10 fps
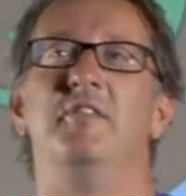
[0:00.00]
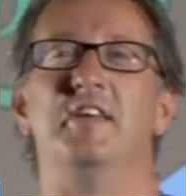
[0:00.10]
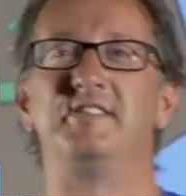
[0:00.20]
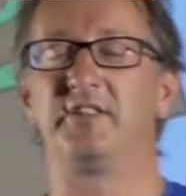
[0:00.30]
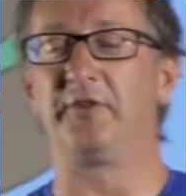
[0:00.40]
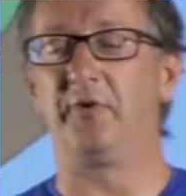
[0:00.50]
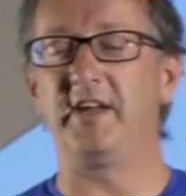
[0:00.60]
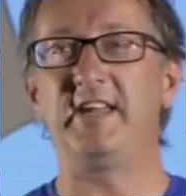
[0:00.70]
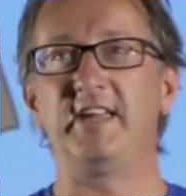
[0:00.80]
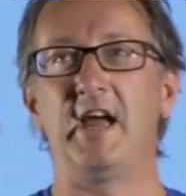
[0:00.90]
There's
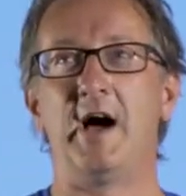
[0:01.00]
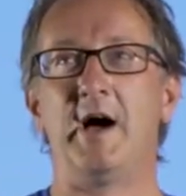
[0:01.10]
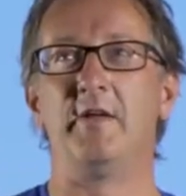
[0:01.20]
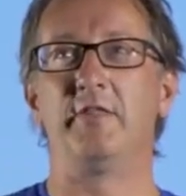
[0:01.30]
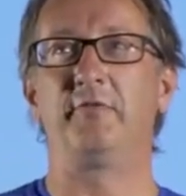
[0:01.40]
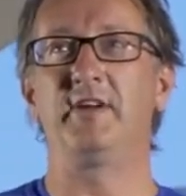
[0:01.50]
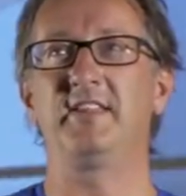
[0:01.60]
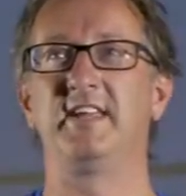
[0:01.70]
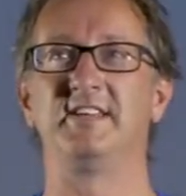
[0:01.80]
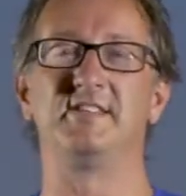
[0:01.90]
three, uh,
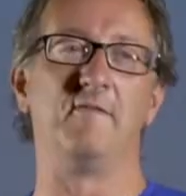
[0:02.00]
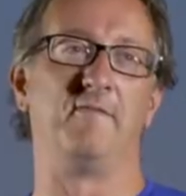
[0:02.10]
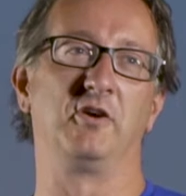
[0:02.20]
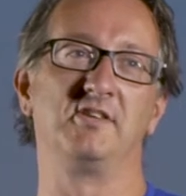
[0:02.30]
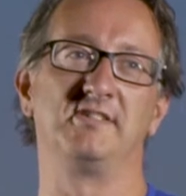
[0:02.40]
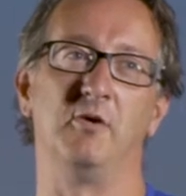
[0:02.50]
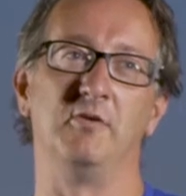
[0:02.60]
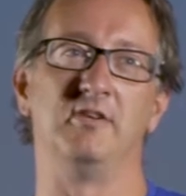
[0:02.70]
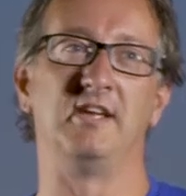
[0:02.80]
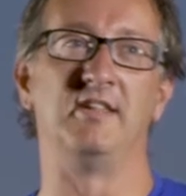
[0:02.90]
three things that I focus
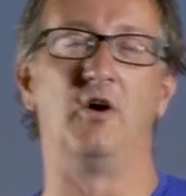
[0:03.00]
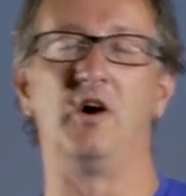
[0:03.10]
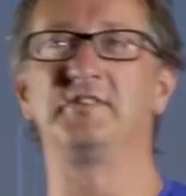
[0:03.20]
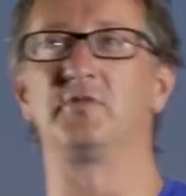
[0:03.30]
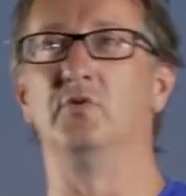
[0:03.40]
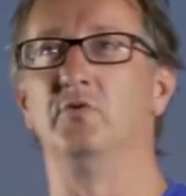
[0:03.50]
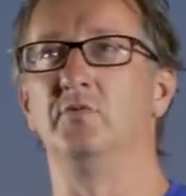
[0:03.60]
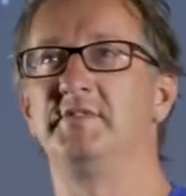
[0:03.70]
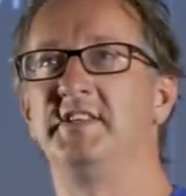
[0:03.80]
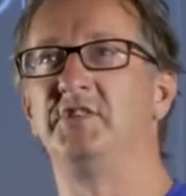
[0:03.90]
on in the high
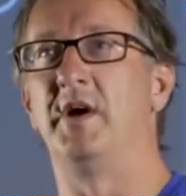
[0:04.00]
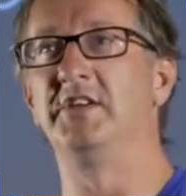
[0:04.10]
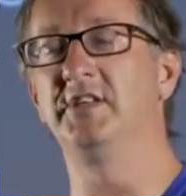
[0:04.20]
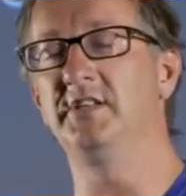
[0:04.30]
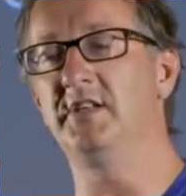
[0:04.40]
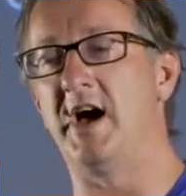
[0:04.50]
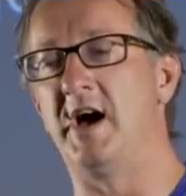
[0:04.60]
school situation.